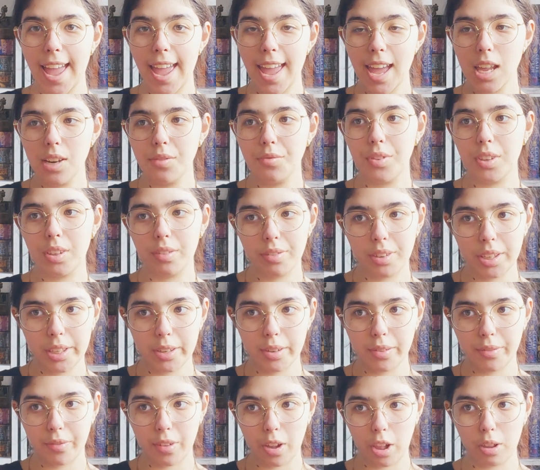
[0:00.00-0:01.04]
and feel free
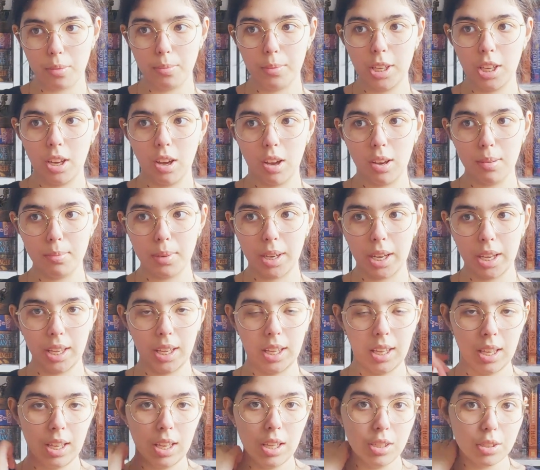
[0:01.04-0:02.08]
to follow me on
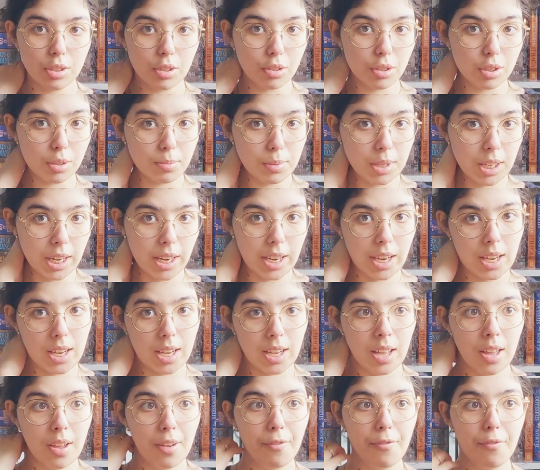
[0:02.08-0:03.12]
my social media
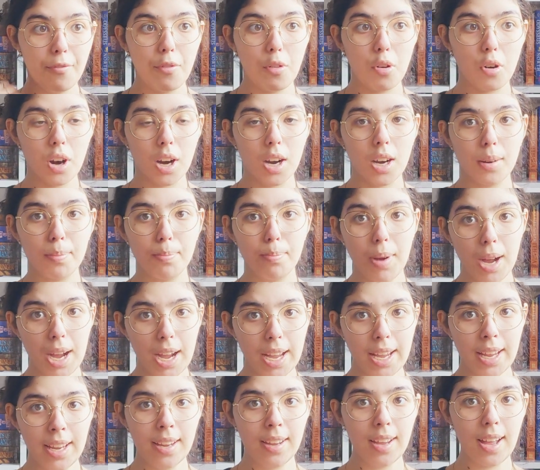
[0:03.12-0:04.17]
for
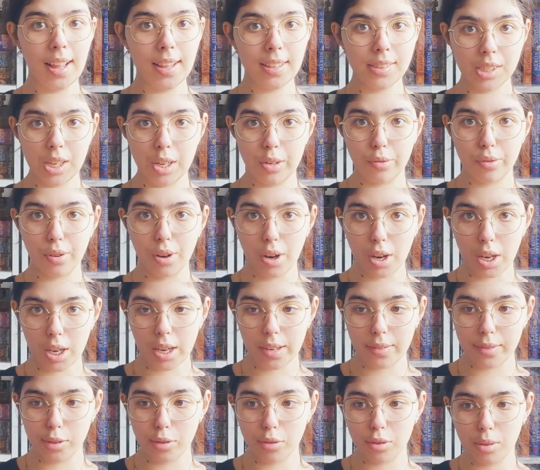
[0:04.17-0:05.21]
my Alexandrian
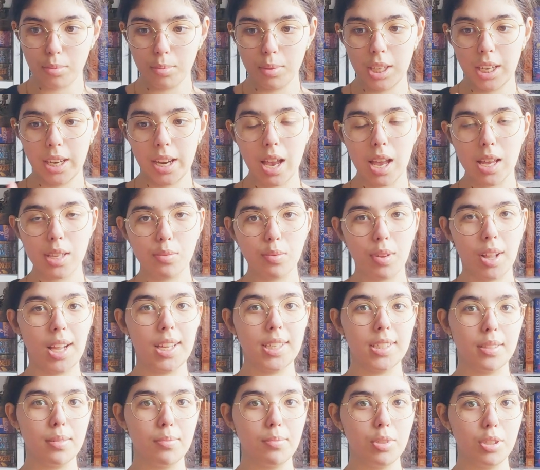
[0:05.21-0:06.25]
Archive social media, as well
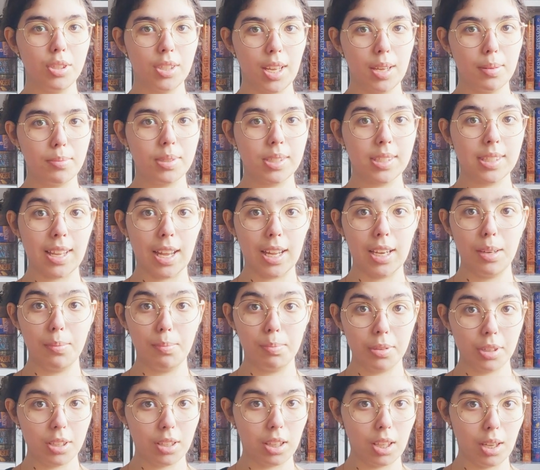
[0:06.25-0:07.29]
as the Musaeum Society
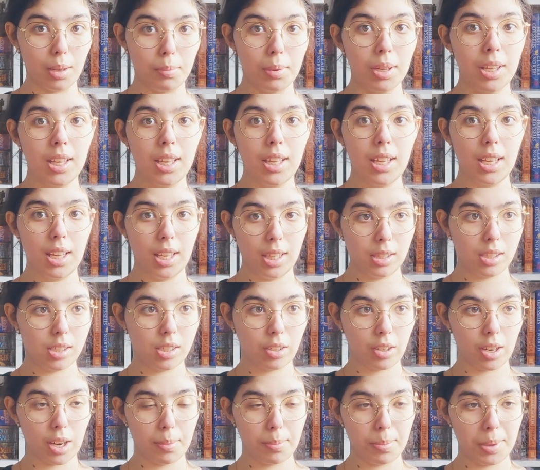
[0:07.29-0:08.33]
Book Club
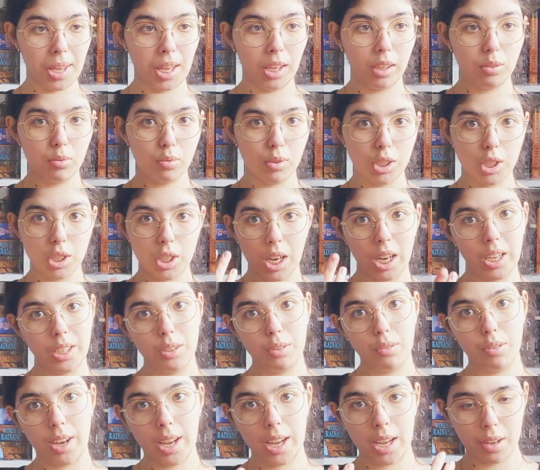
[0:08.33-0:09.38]
Instagram page, which I
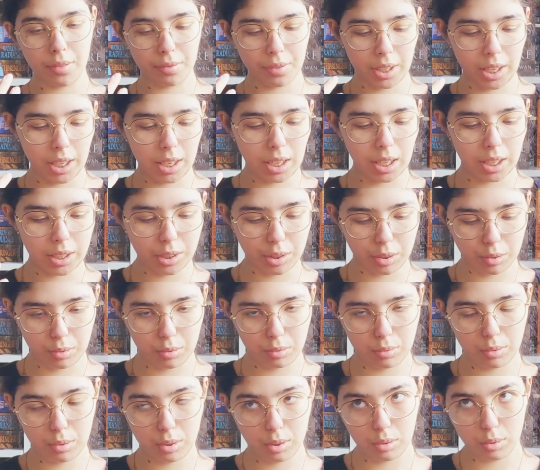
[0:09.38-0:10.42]
do have and I
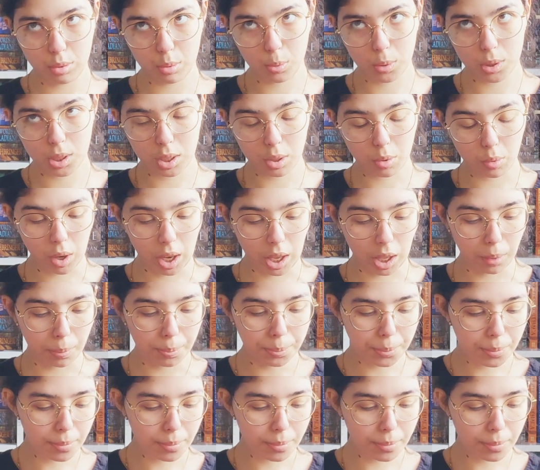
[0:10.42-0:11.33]
do use once in a while.